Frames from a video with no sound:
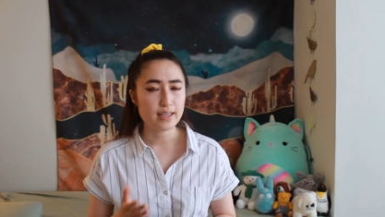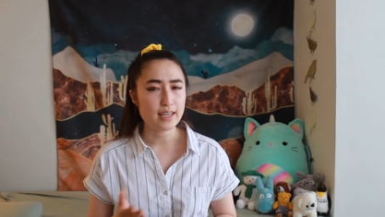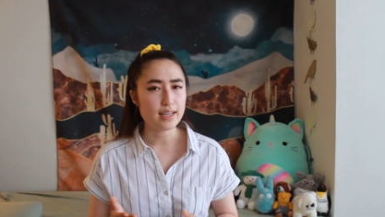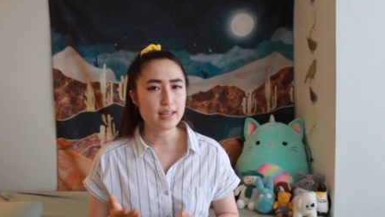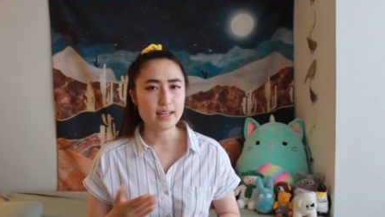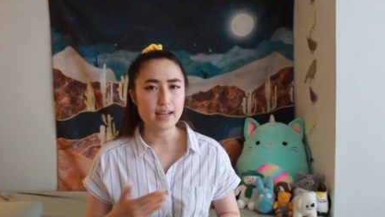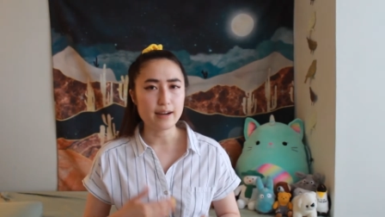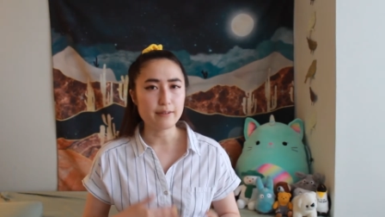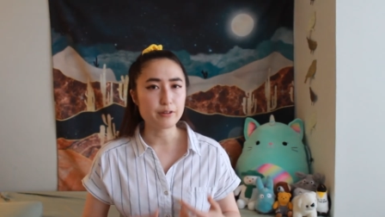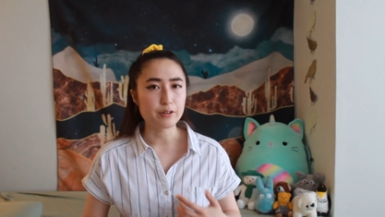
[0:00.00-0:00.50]

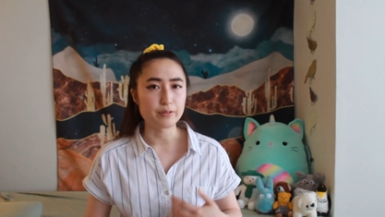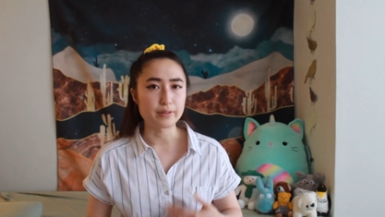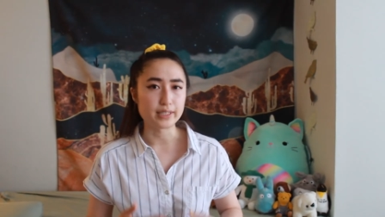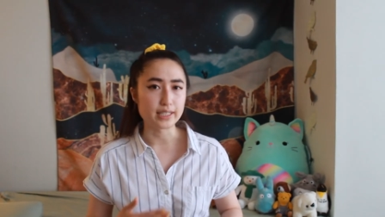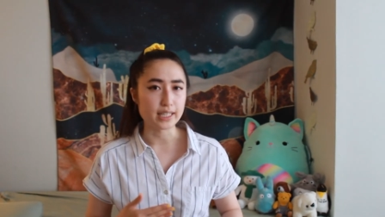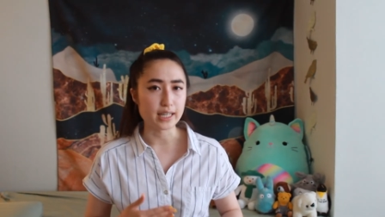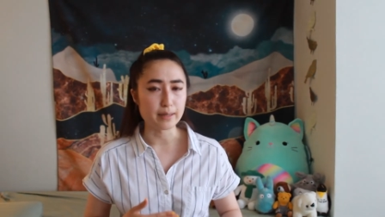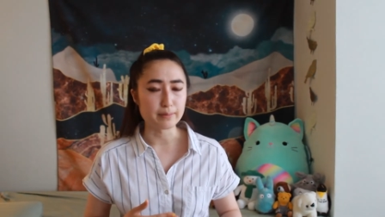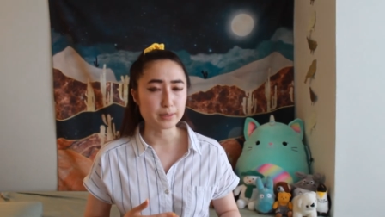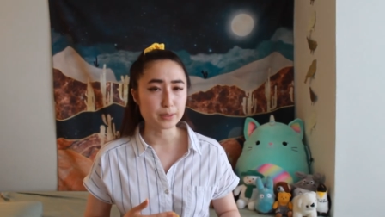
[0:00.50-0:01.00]
it never
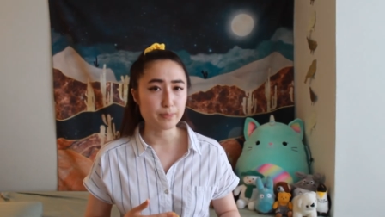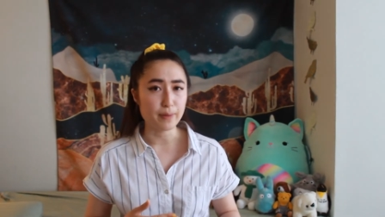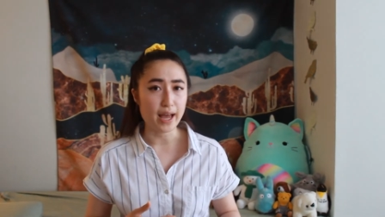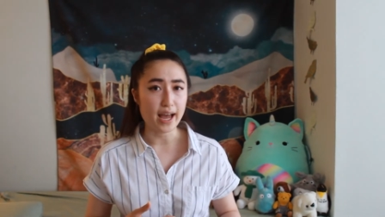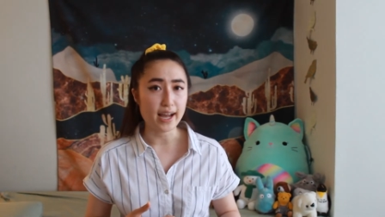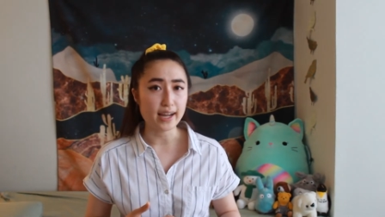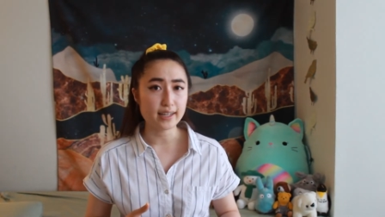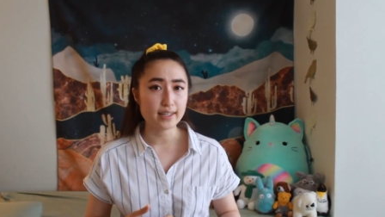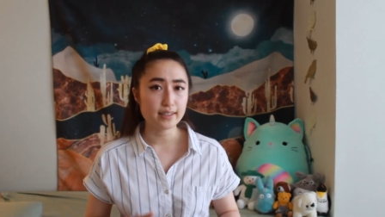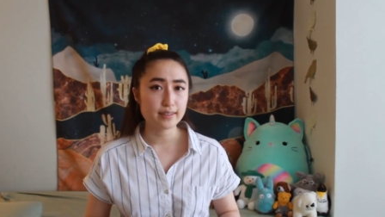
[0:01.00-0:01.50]
really comes
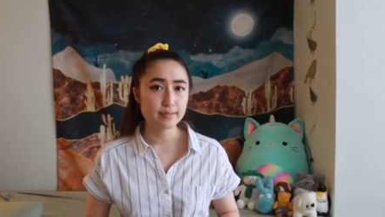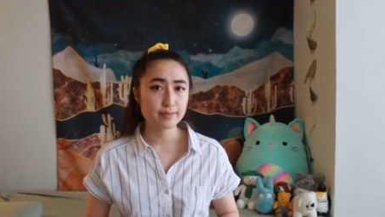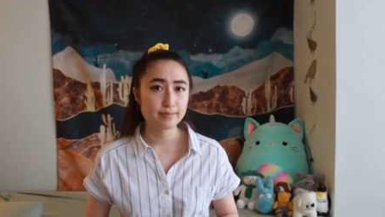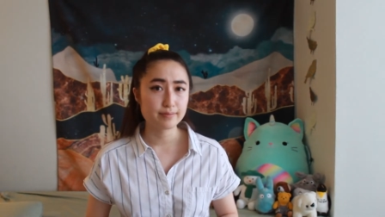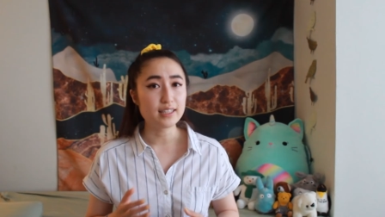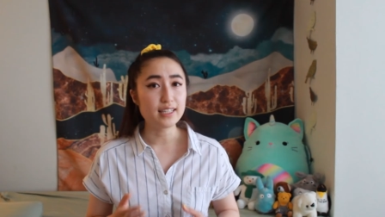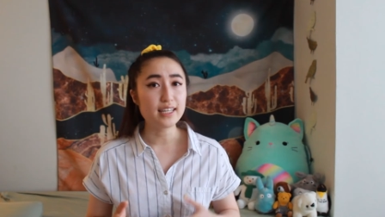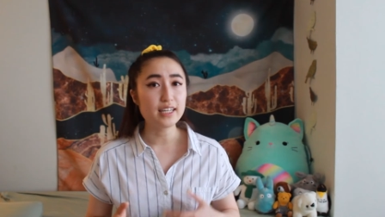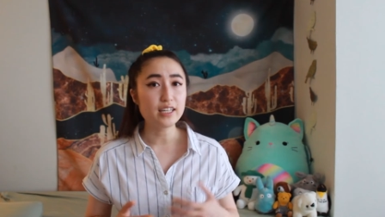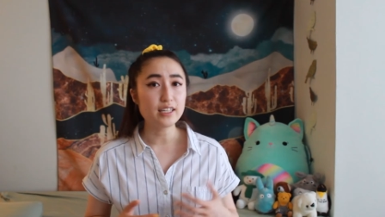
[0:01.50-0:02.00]
back.
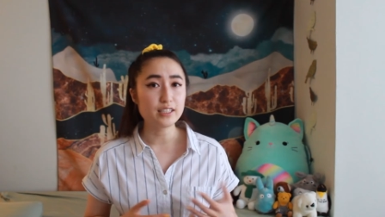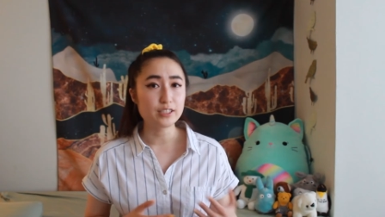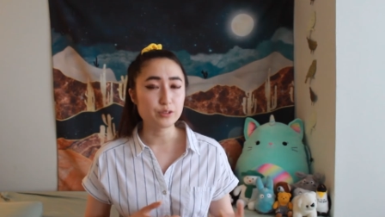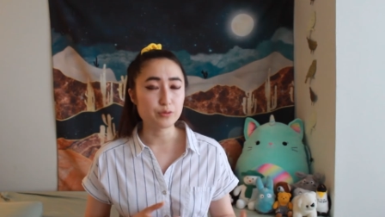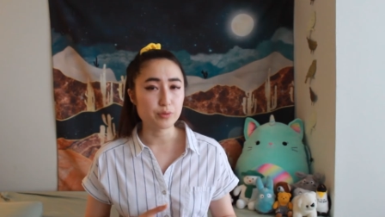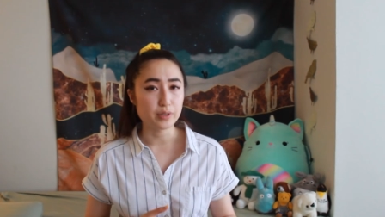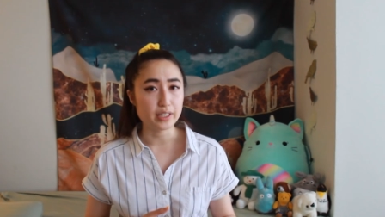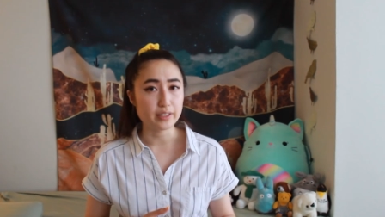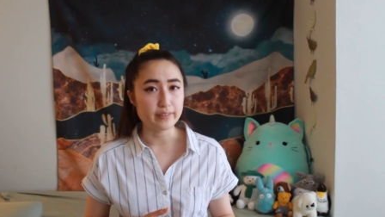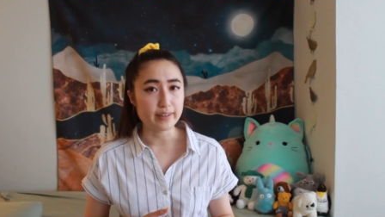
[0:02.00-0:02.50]
Alina
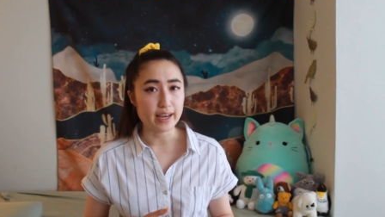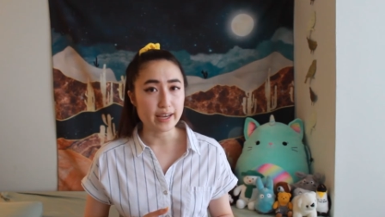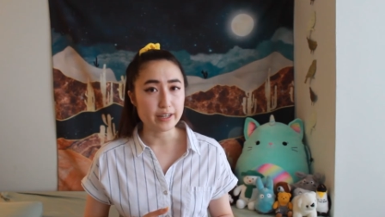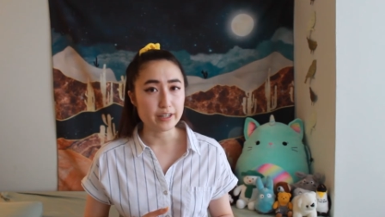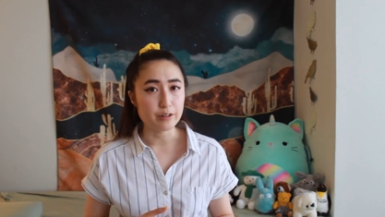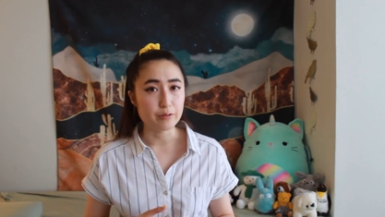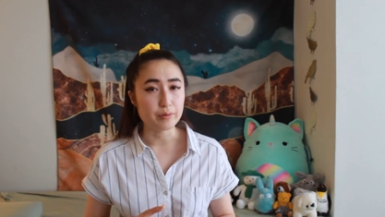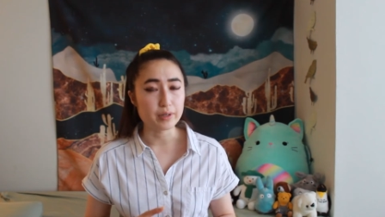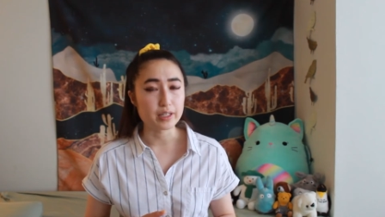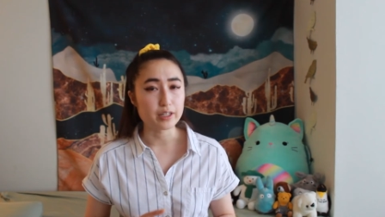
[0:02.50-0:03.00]
is
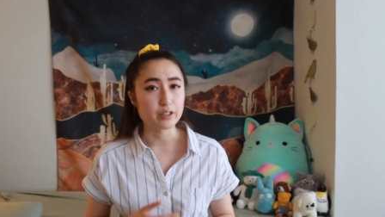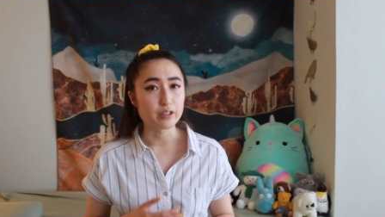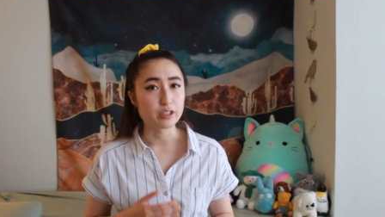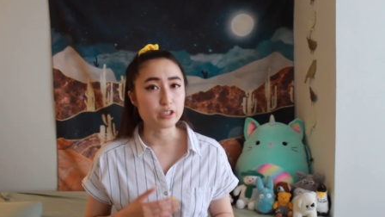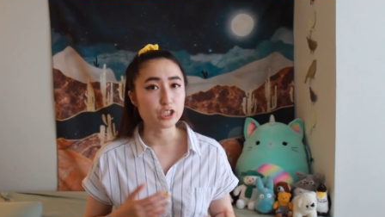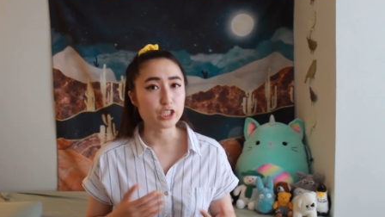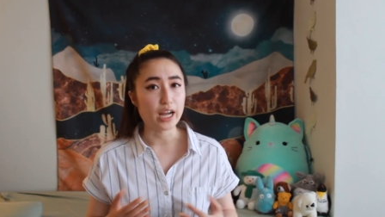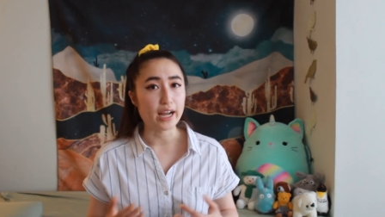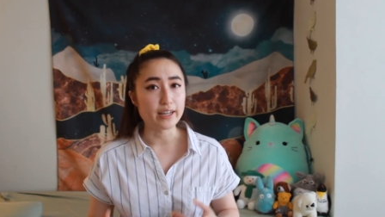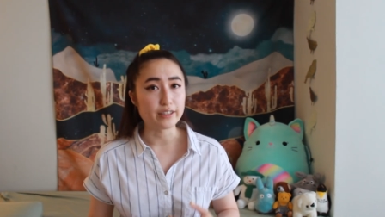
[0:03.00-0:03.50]
reunited with
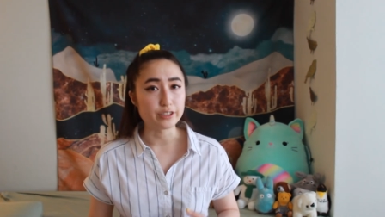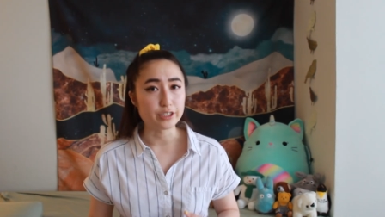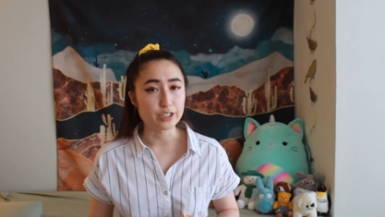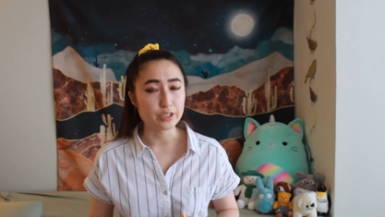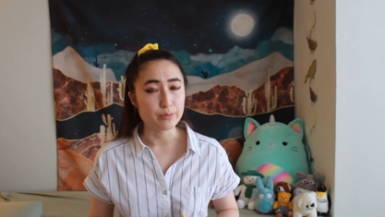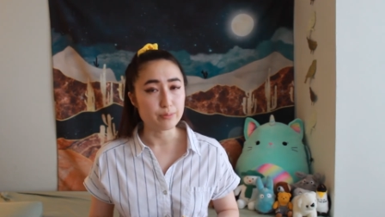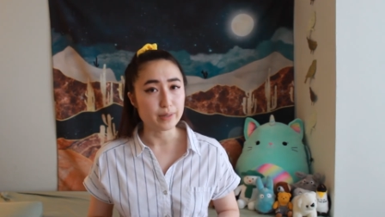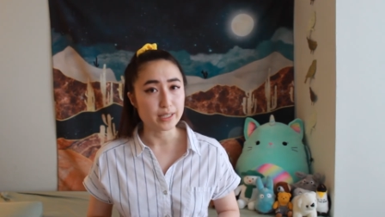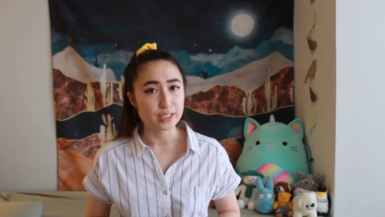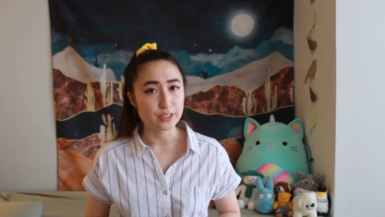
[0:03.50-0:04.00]
her
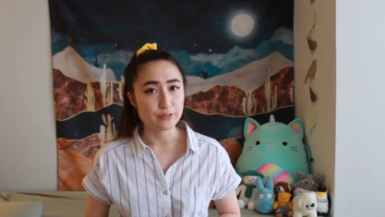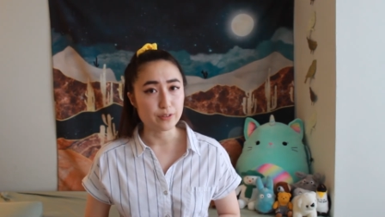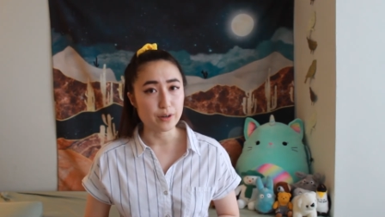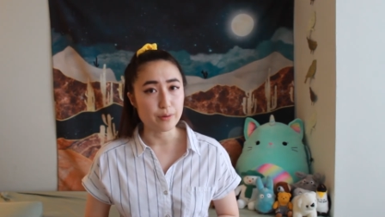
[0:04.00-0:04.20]
childhood best